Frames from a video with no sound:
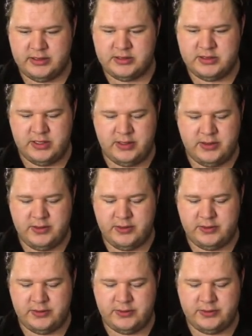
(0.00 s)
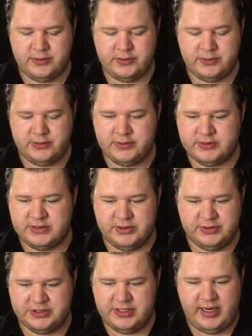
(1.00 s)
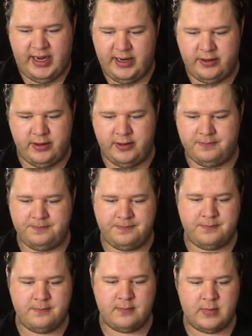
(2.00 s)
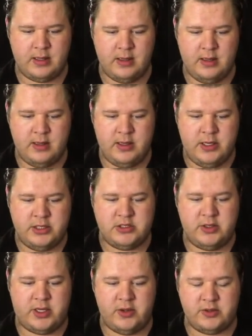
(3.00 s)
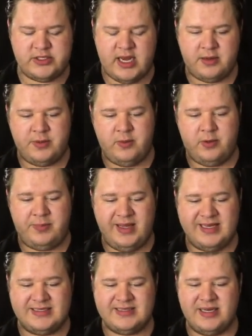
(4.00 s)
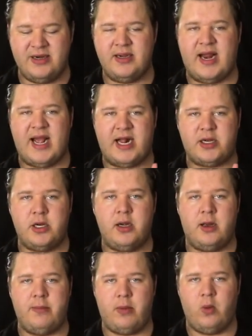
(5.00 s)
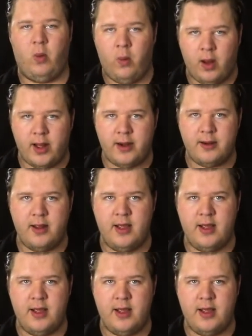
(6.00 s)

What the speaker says: to sushi. I don't know. So Hugh Jackman would be considered actor number 1.